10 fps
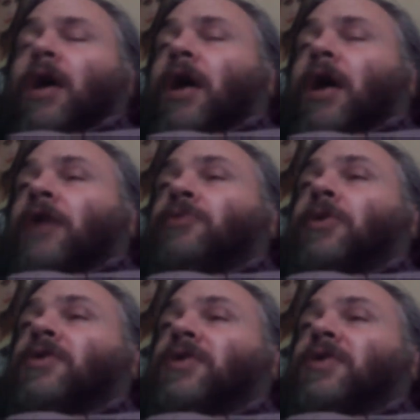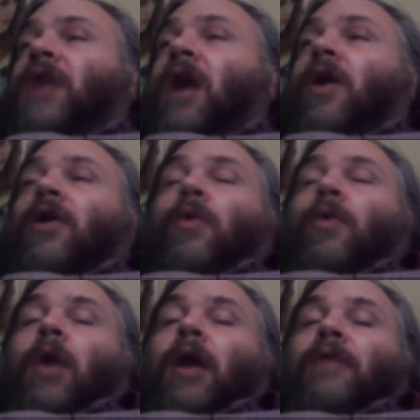And I suppose as a car at
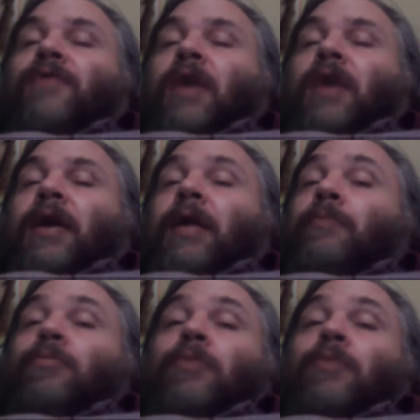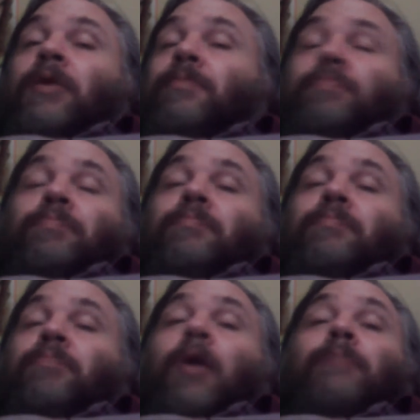Noahide of the A&M, we
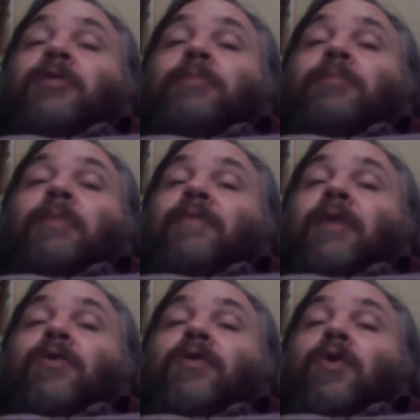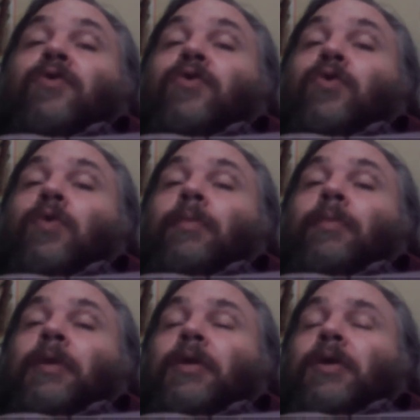perhaps submit that to God too. I
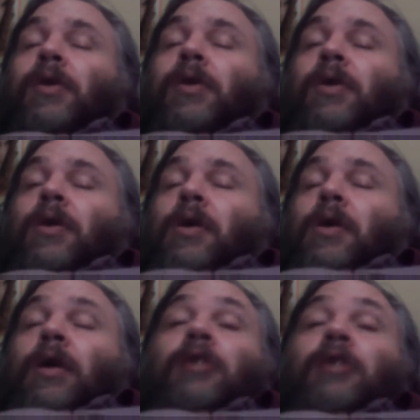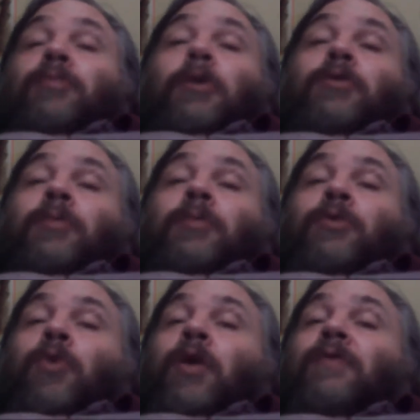mean, it's supposed to be His
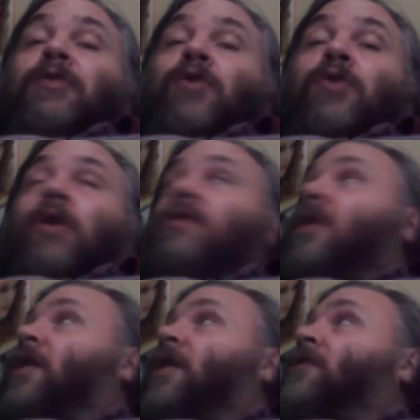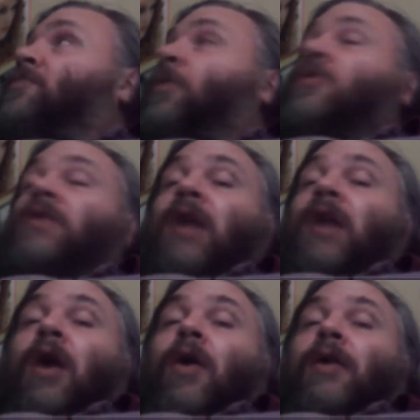word. If it's not, it's like, I suppose in
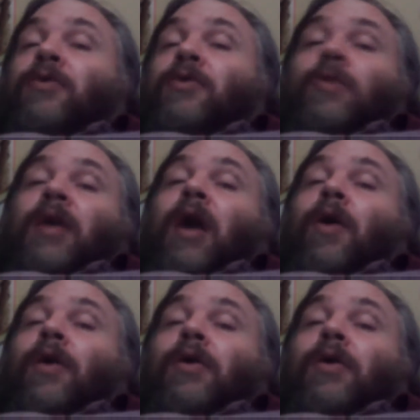Karite, as we're Karite,